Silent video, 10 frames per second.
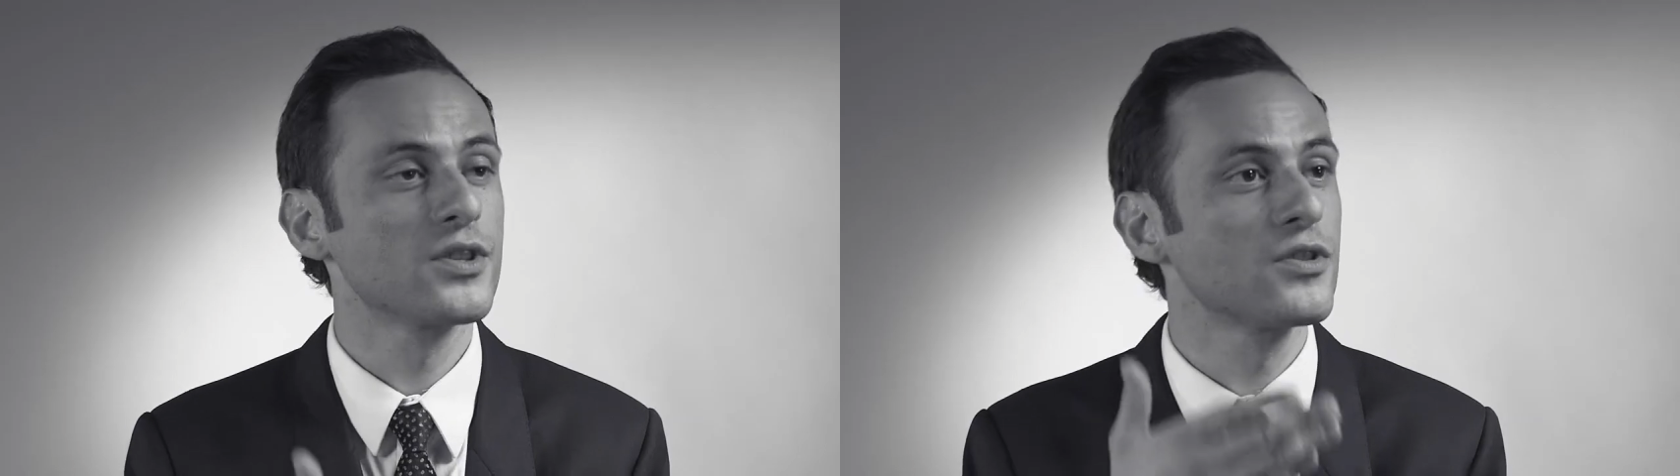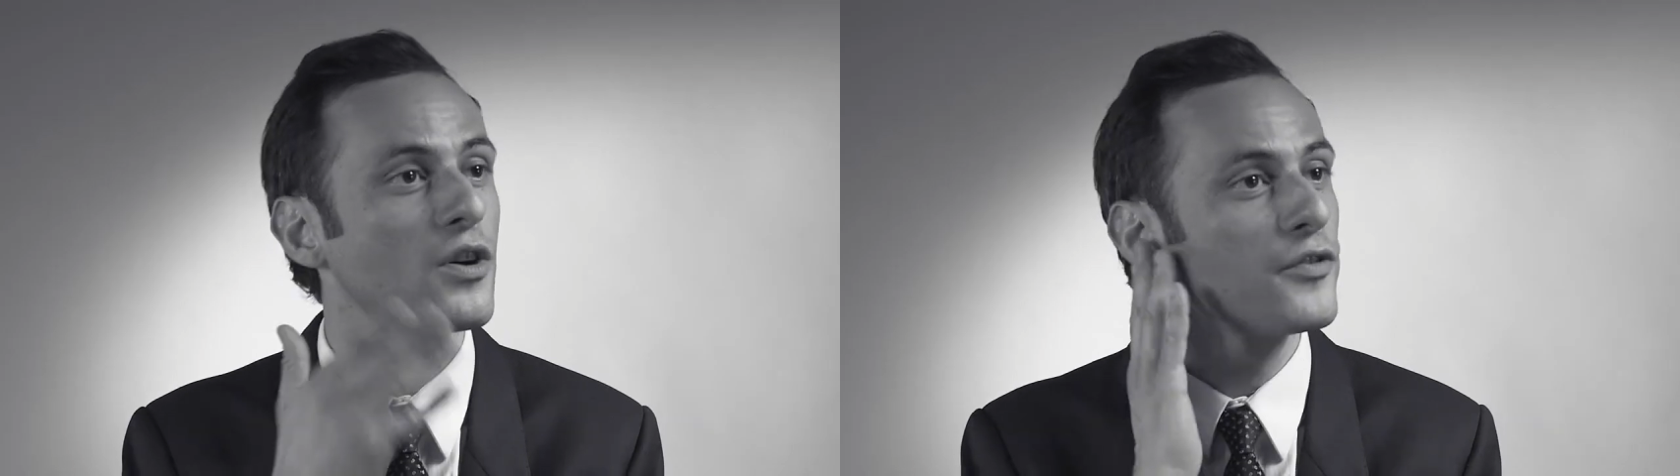
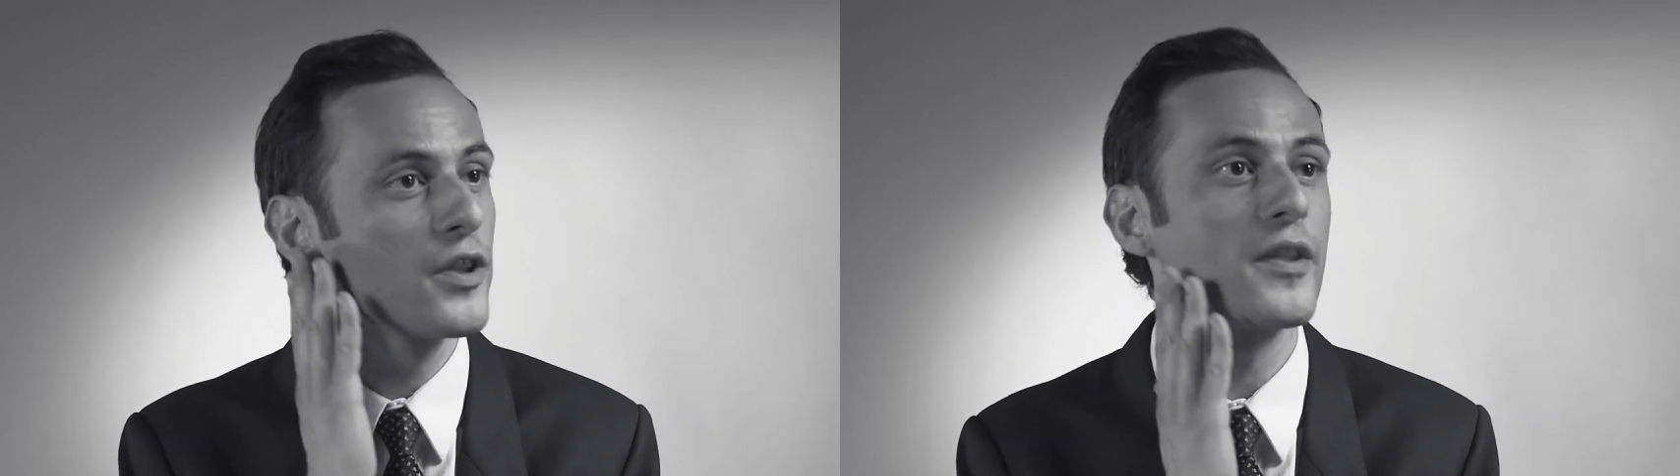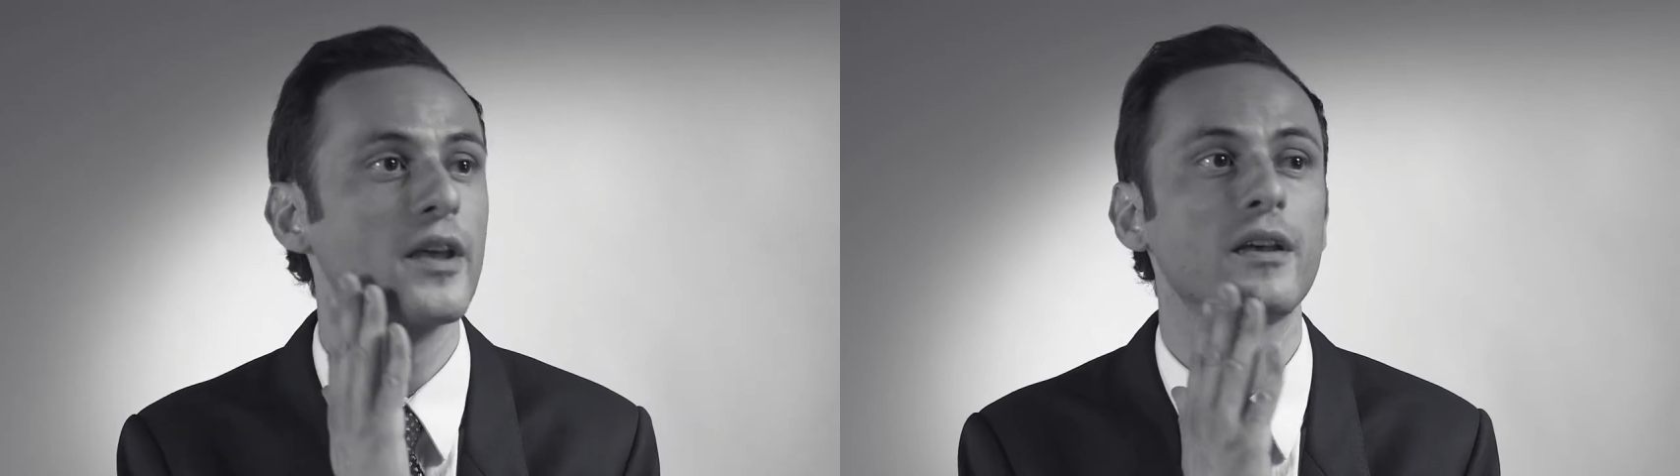
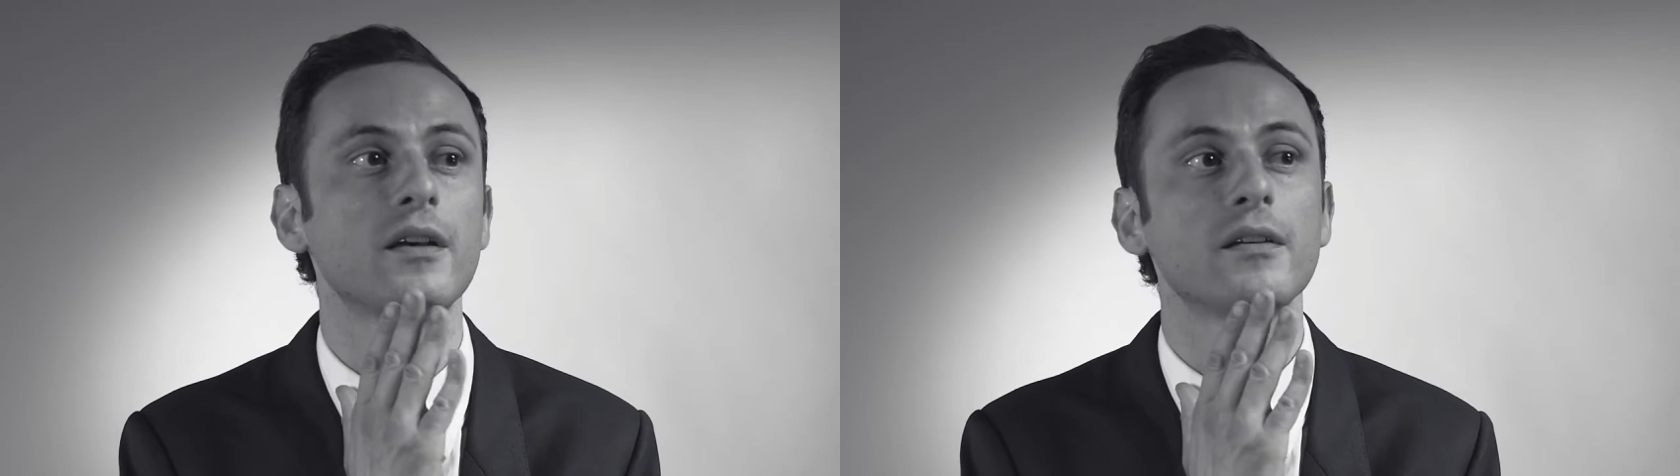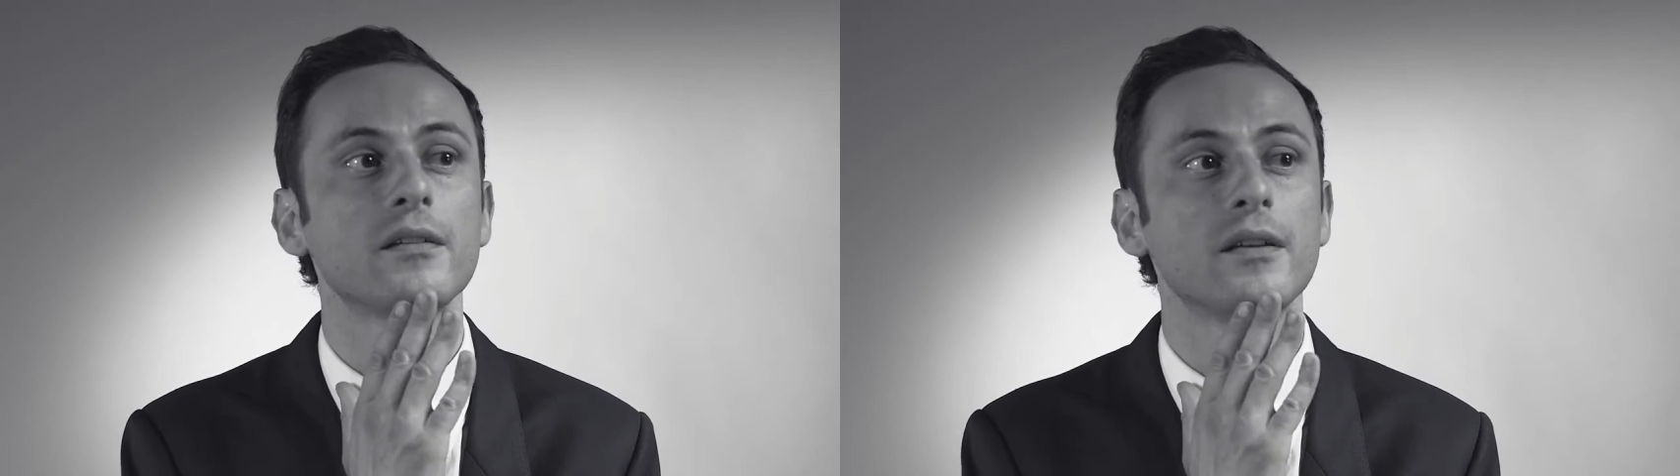soften the
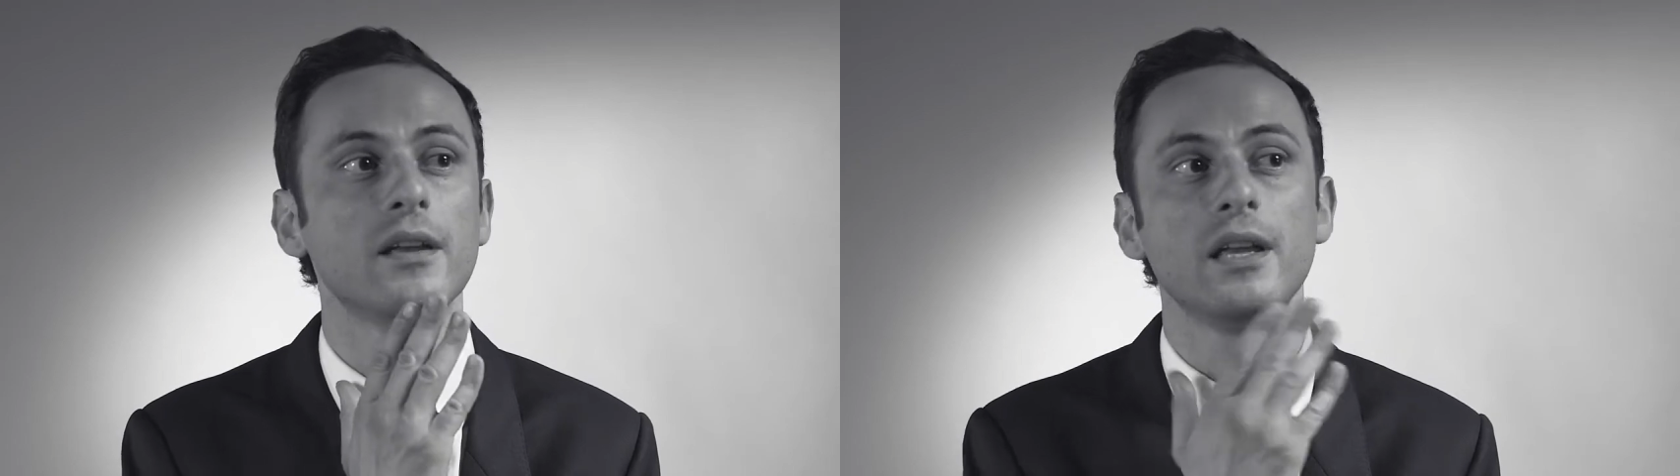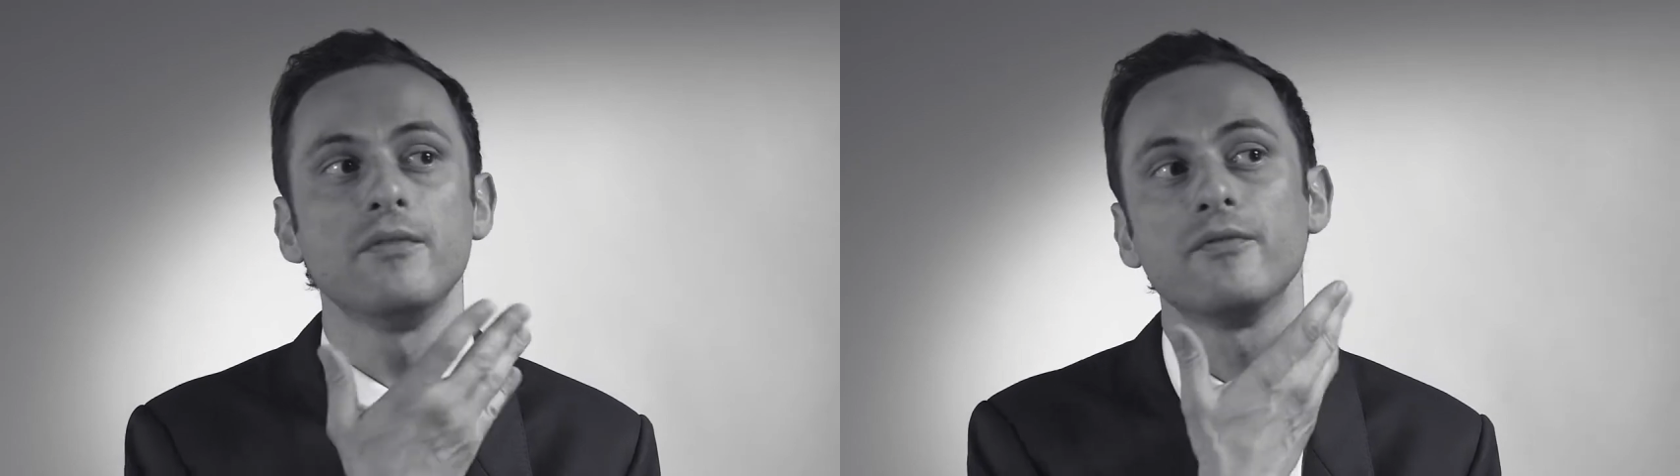hair
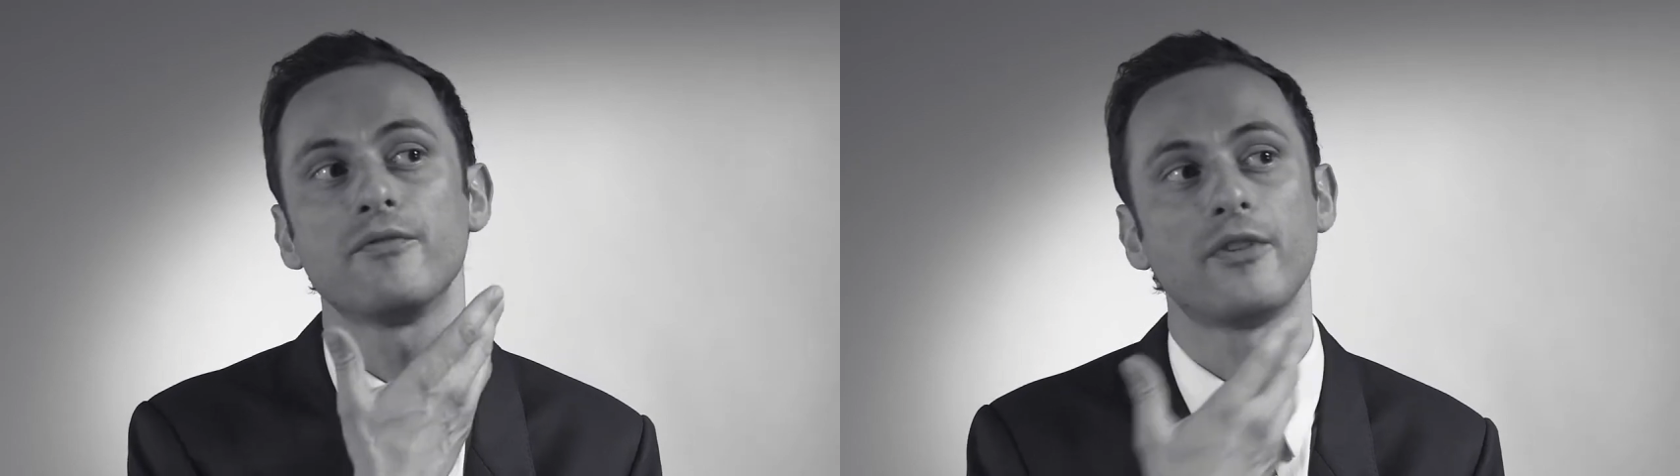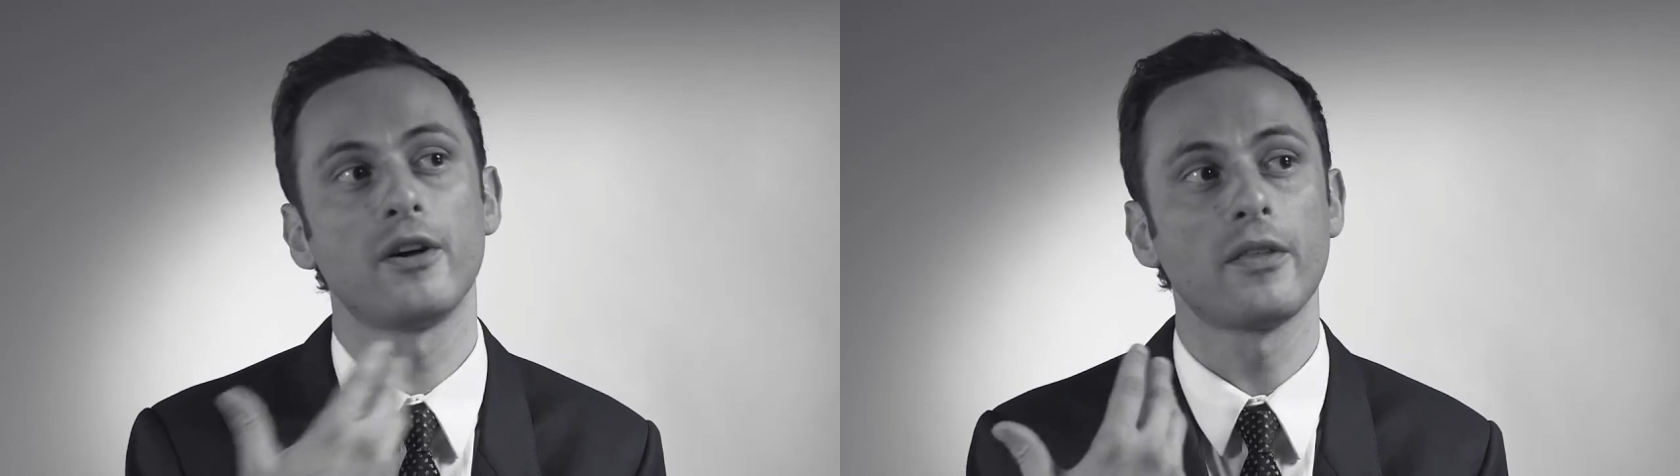even
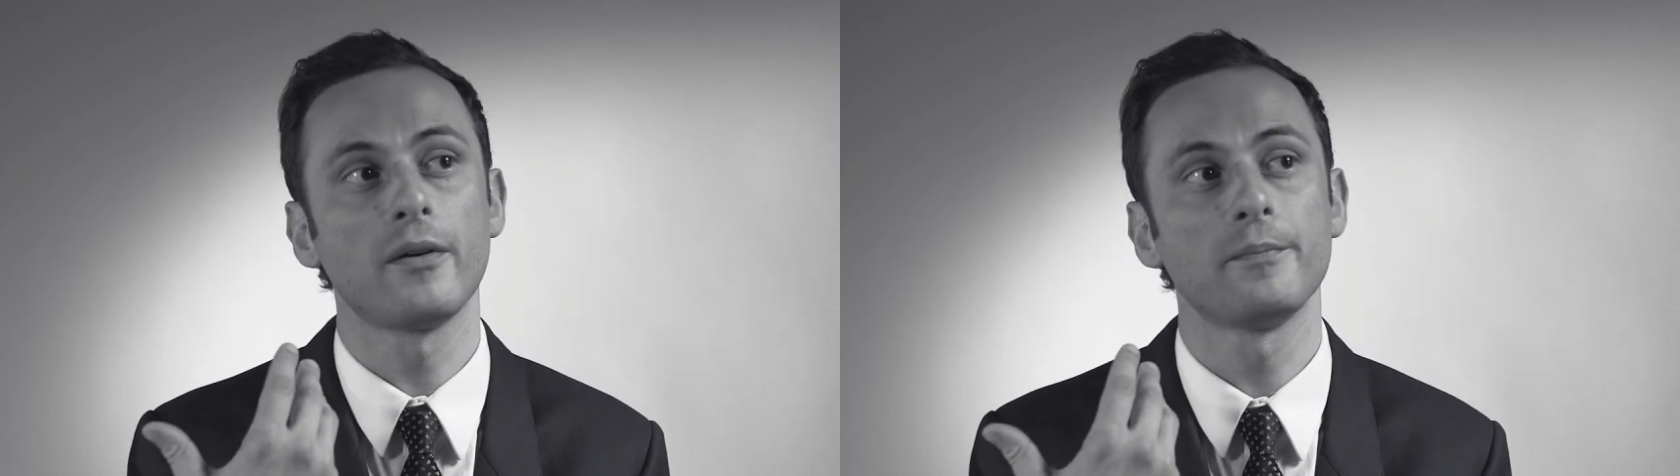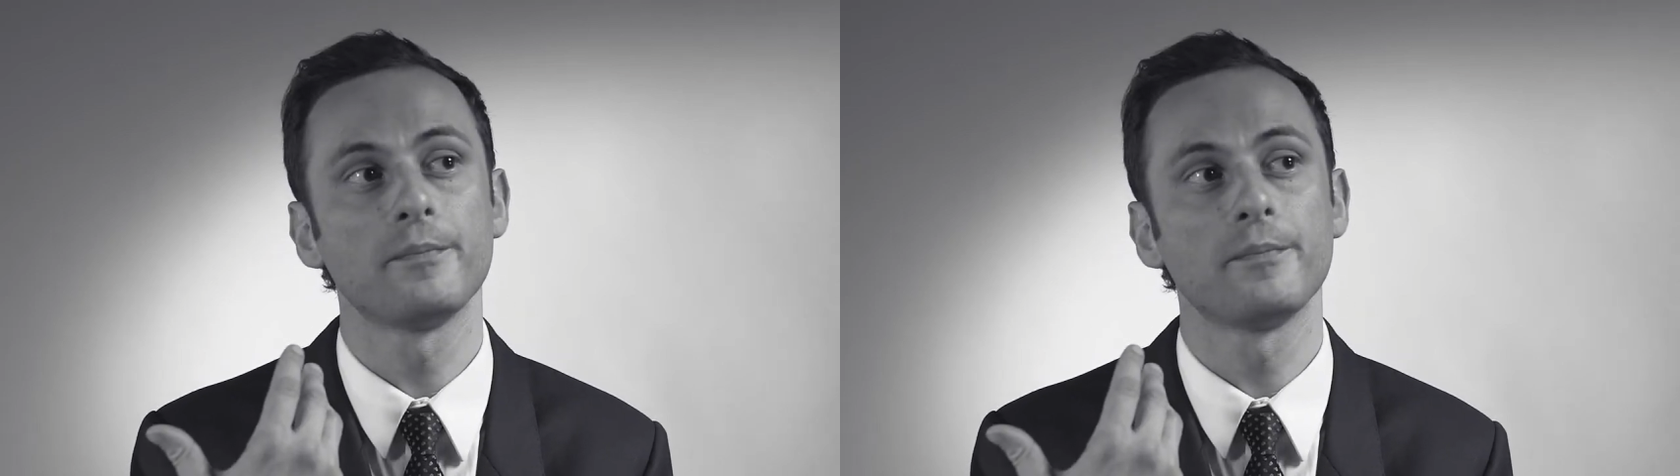further.